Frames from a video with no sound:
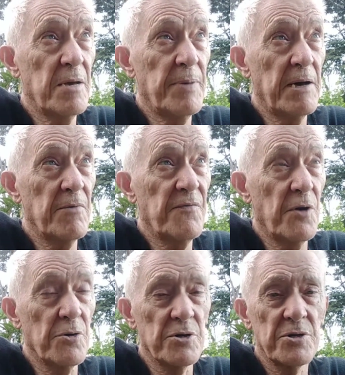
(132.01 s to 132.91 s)
about
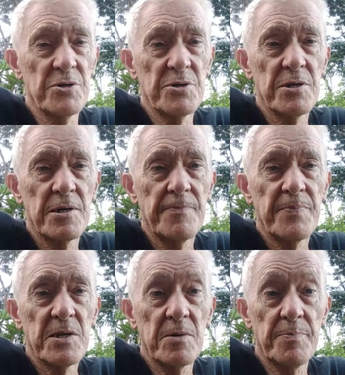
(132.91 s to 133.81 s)
foreigners
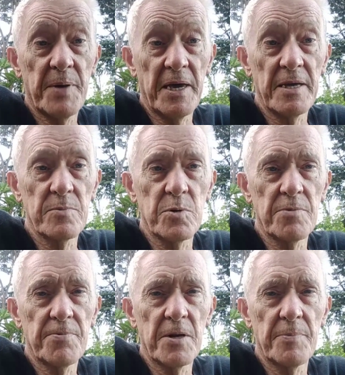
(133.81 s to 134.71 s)
compared
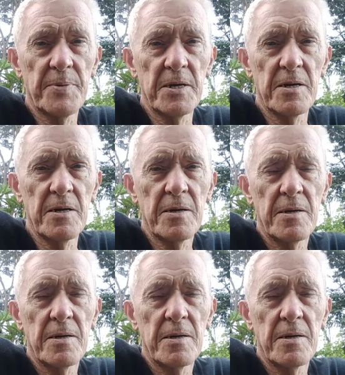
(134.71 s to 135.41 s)
with Filipina?